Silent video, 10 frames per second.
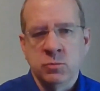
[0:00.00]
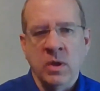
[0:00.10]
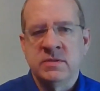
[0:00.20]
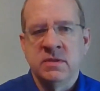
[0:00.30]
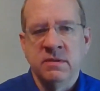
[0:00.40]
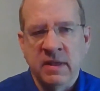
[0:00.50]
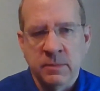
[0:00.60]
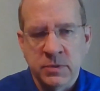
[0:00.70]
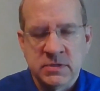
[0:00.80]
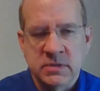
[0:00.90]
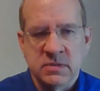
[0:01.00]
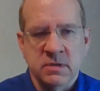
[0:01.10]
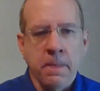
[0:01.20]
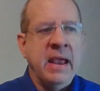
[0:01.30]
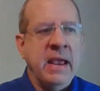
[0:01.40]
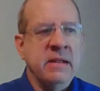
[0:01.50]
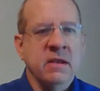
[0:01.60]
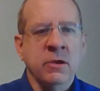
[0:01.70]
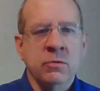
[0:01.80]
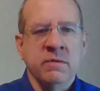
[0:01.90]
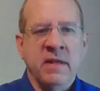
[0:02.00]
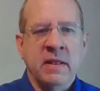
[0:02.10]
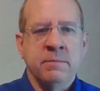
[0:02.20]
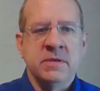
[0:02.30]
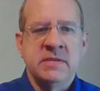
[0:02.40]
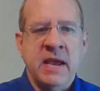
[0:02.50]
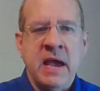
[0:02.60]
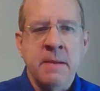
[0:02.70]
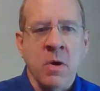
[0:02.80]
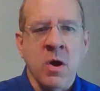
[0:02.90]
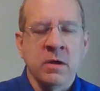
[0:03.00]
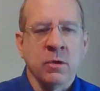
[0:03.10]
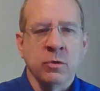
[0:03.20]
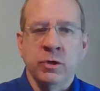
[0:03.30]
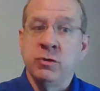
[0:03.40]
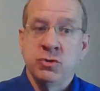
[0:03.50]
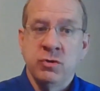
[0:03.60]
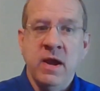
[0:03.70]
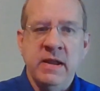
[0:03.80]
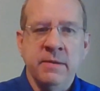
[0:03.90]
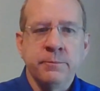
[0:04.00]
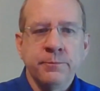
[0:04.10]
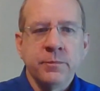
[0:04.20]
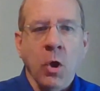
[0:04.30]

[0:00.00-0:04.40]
wants to develop a system and you develop this AI model or you train it